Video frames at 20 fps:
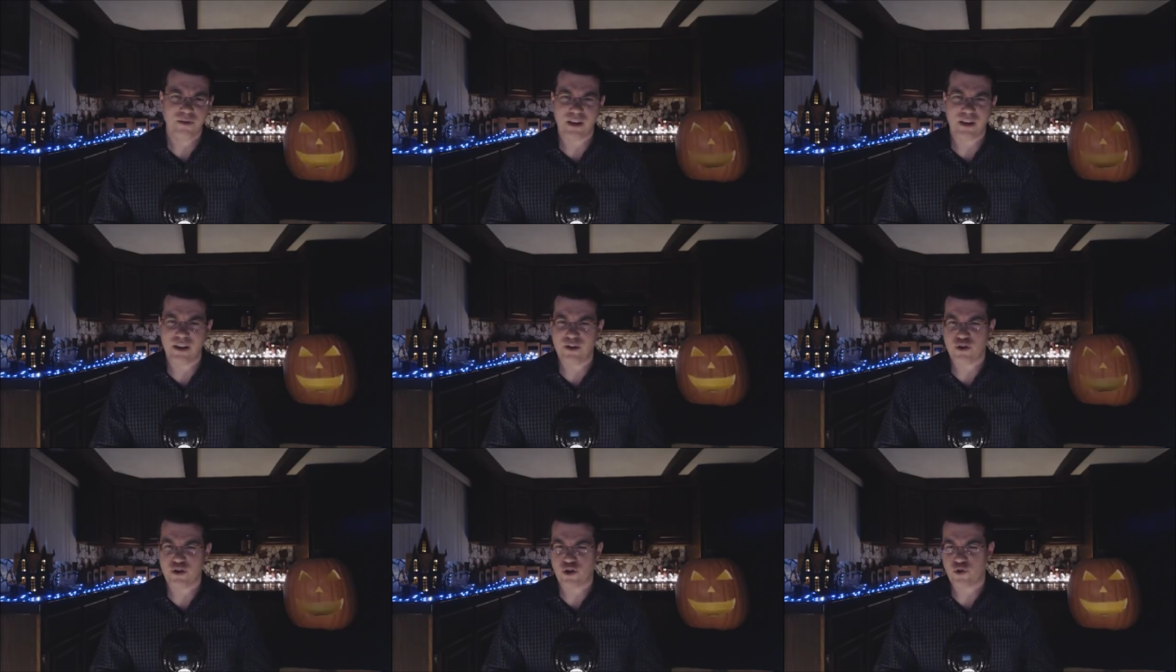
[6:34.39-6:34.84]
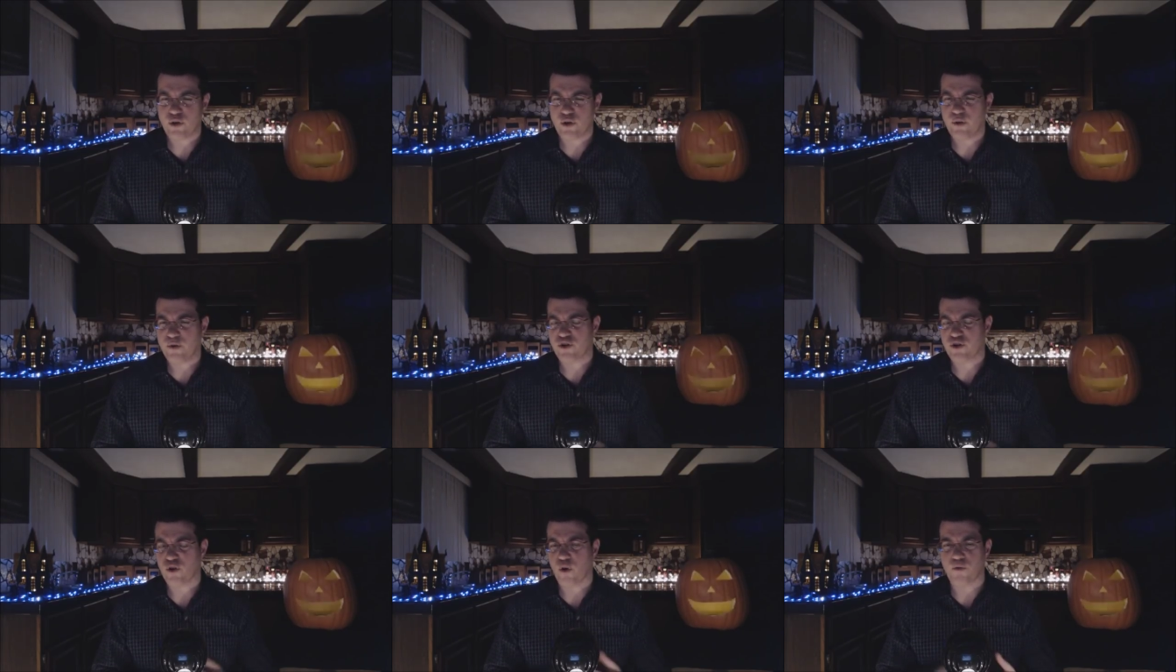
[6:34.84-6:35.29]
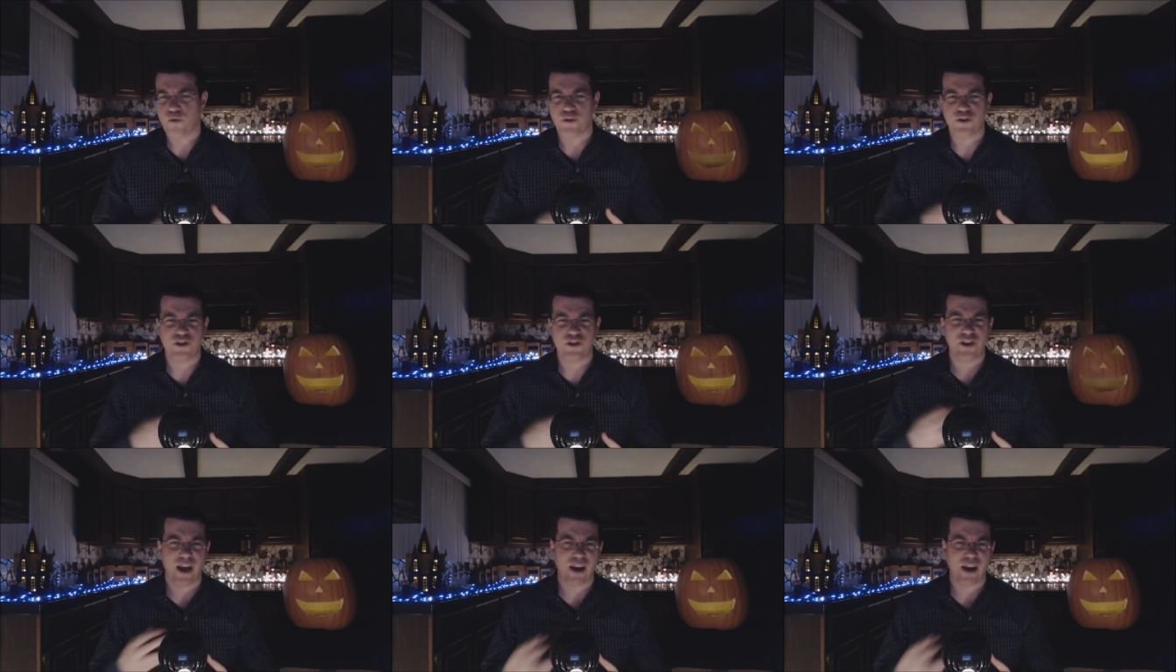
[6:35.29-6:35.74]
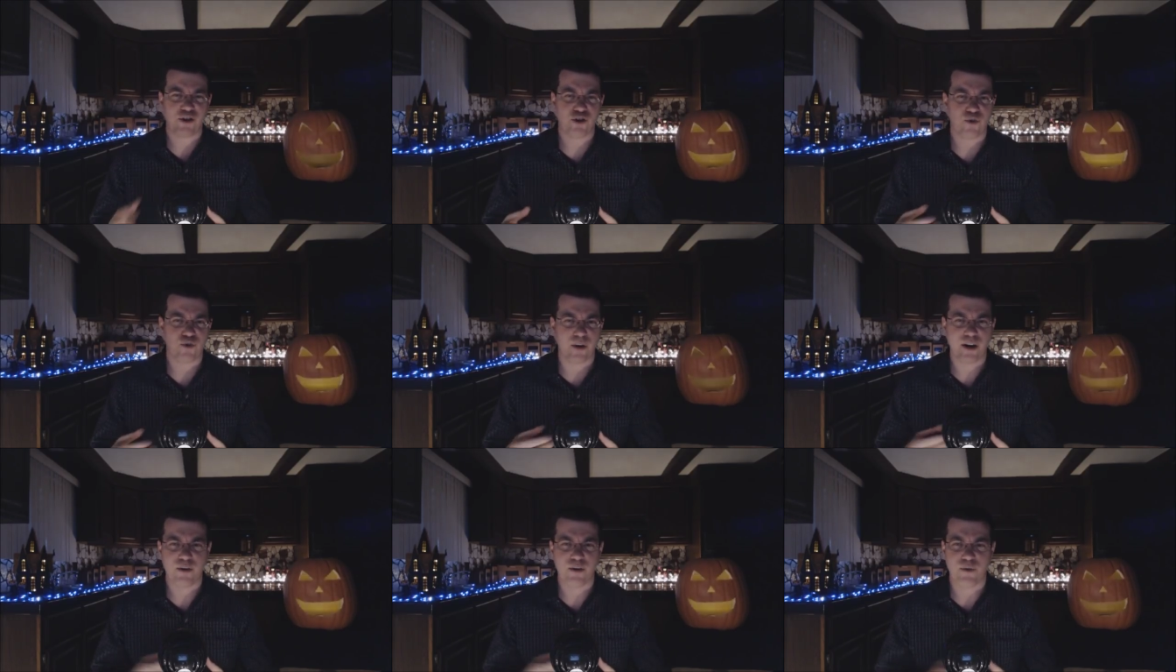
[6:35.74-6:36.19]
You know, the industry was
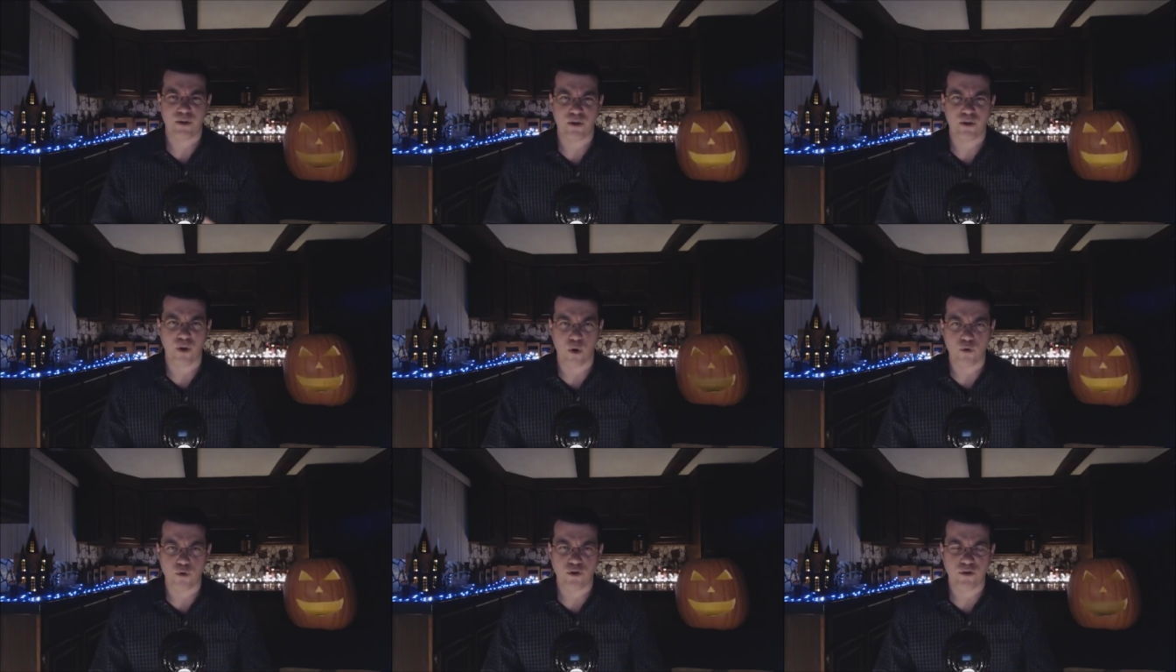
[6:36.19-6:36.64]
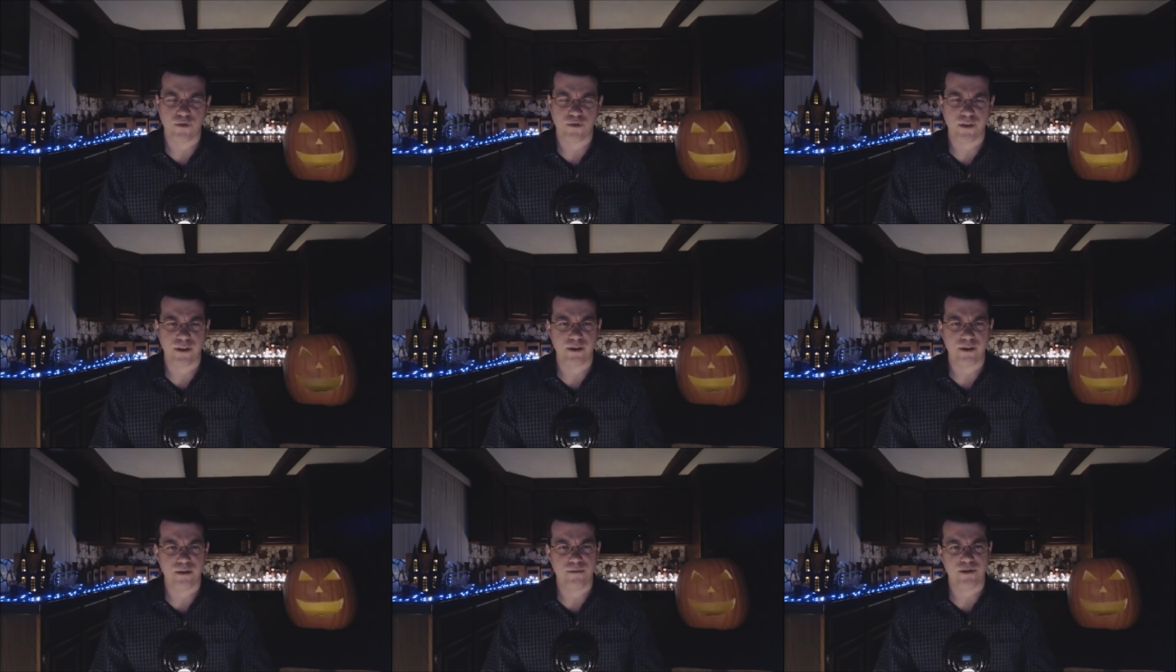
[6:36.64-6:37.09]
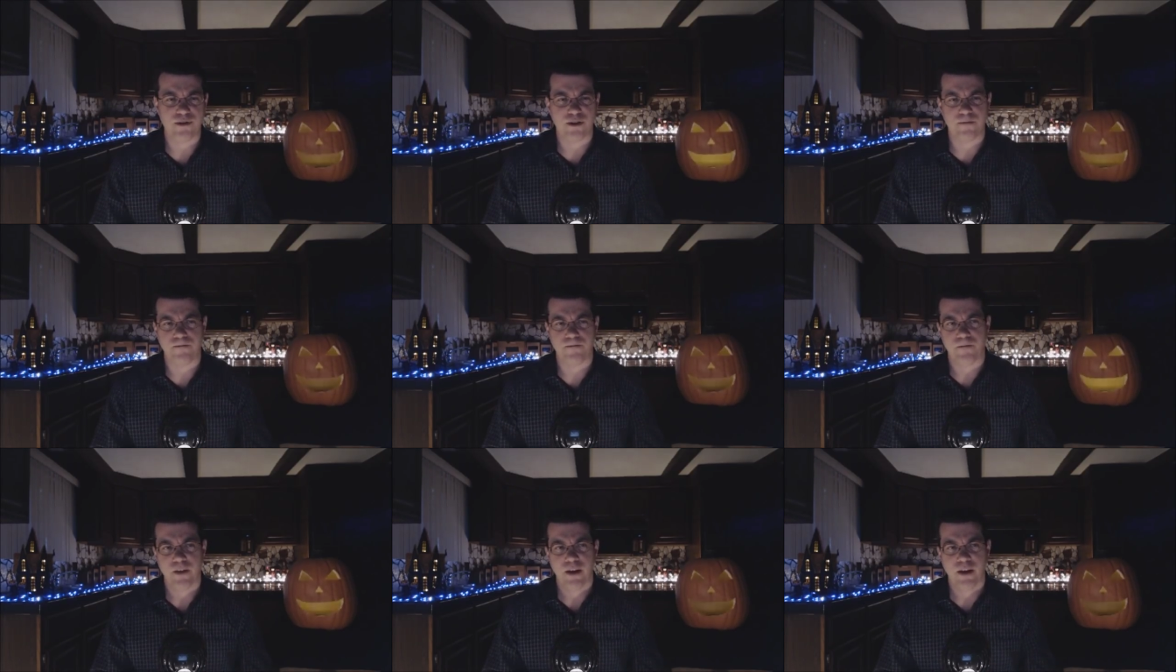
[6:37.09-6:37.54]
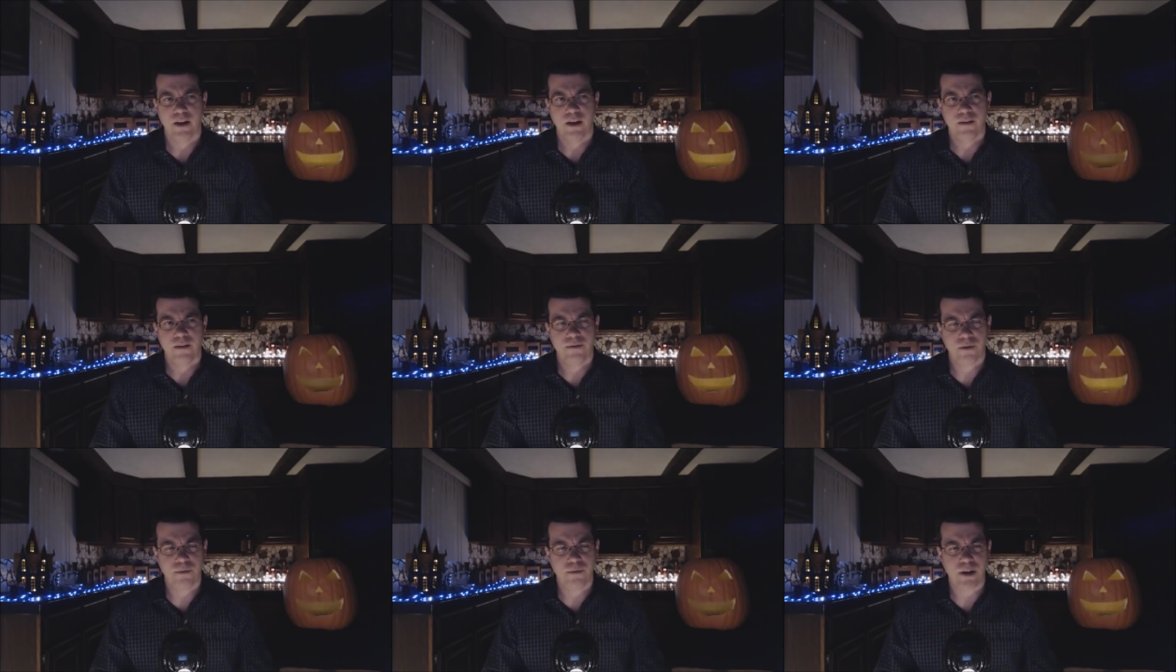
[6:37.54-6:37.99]
oversaturated with ghost films, and
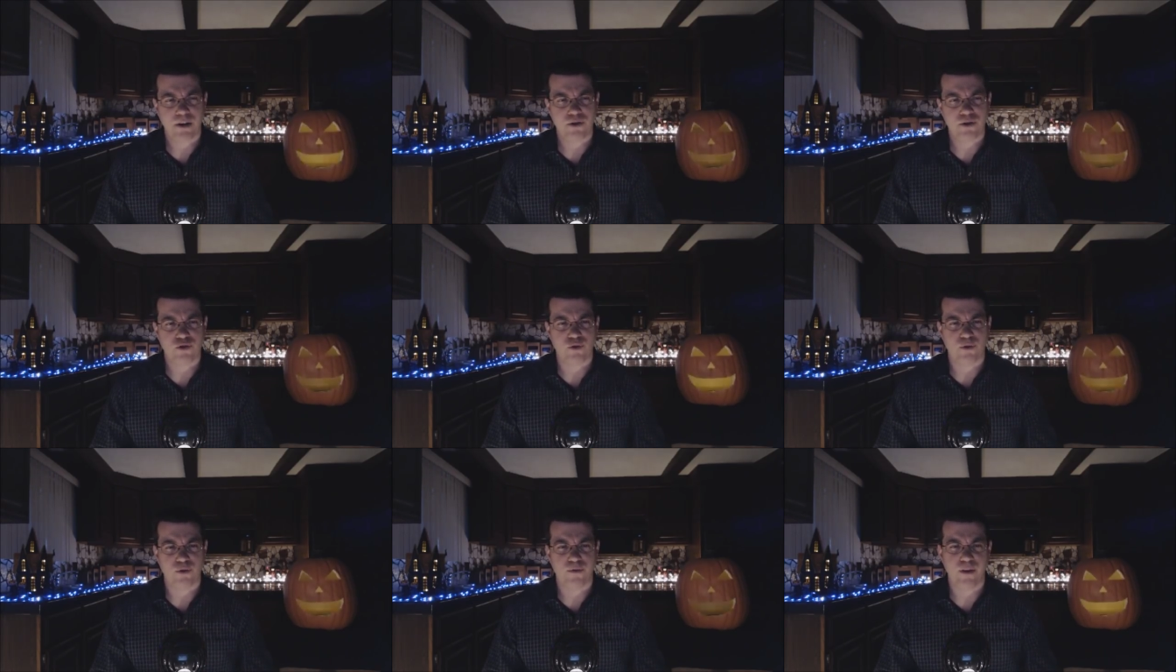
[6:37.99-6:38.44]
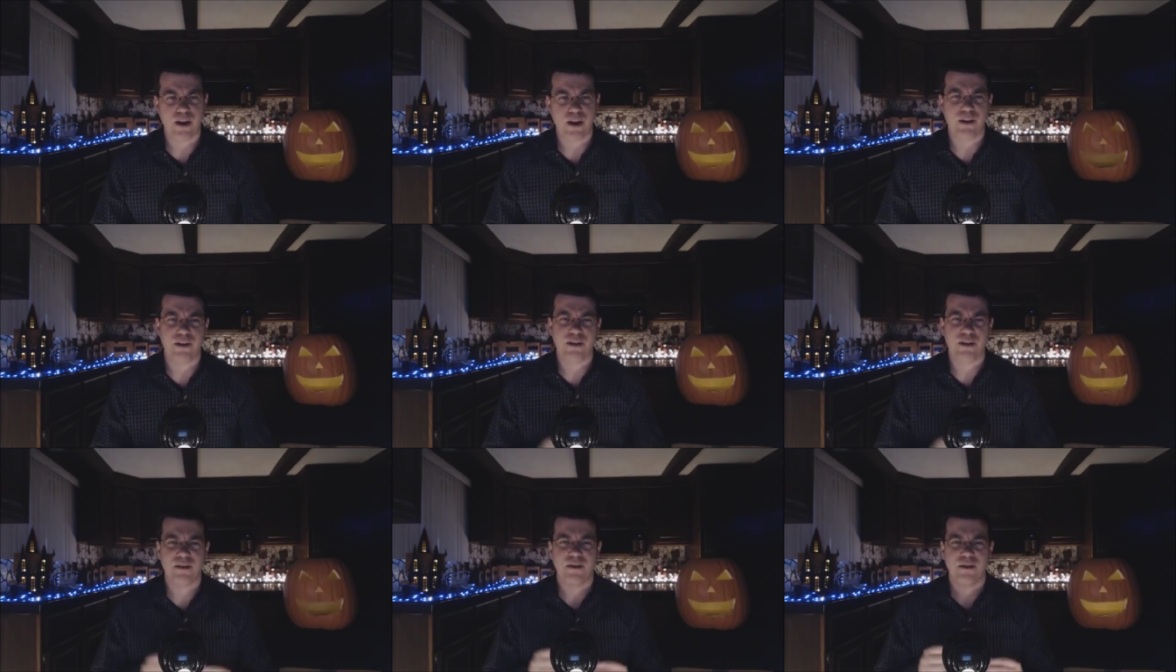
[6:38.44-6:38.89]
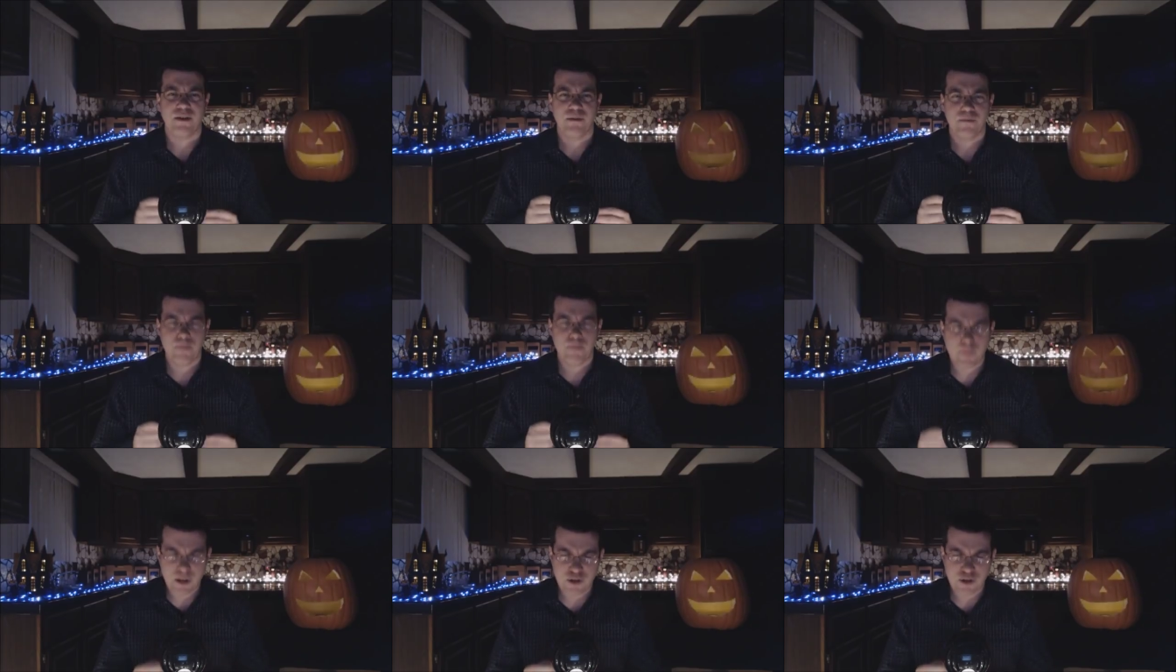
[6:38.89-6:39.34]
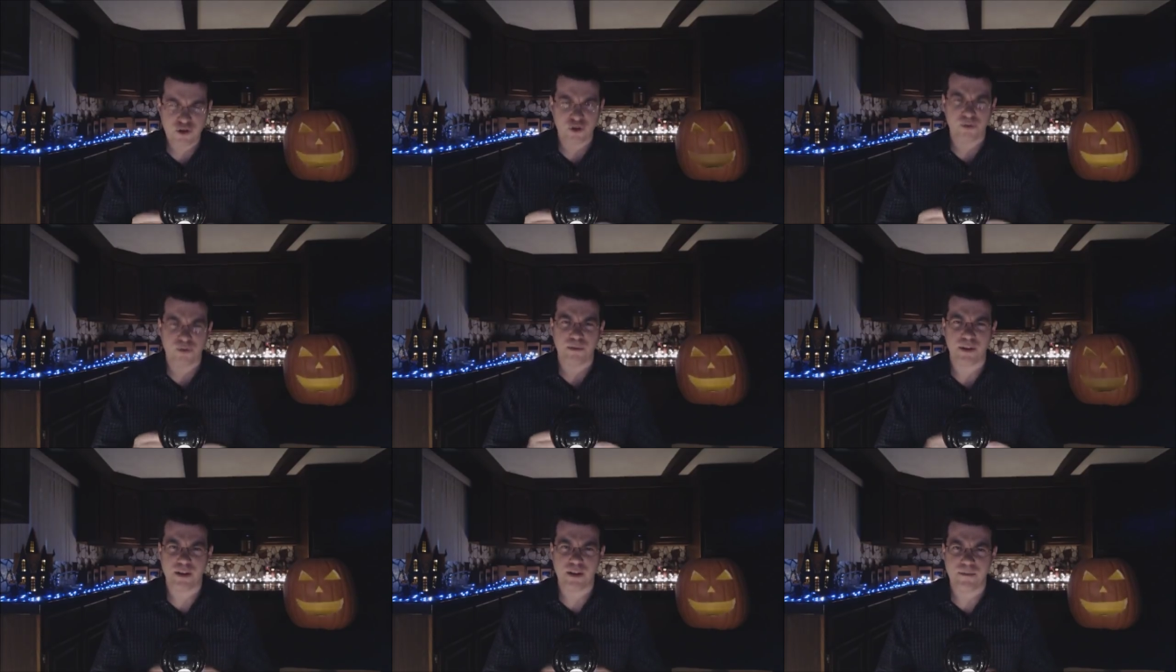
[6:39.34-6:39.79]
filmmakers were failing
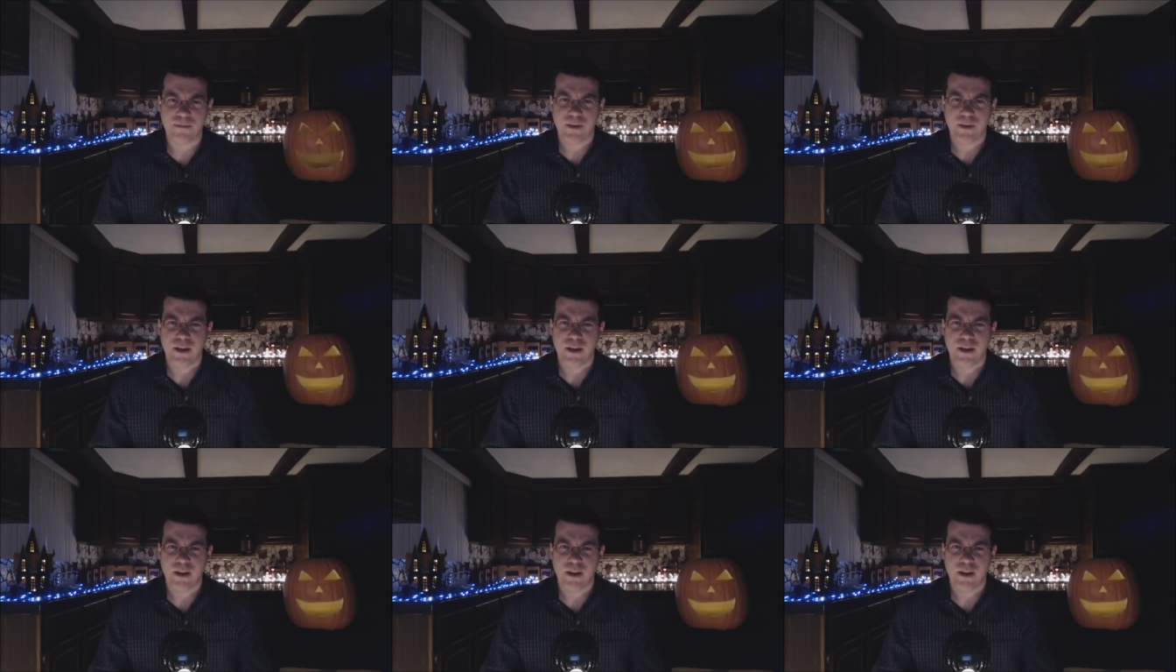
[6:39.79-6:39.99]
miserably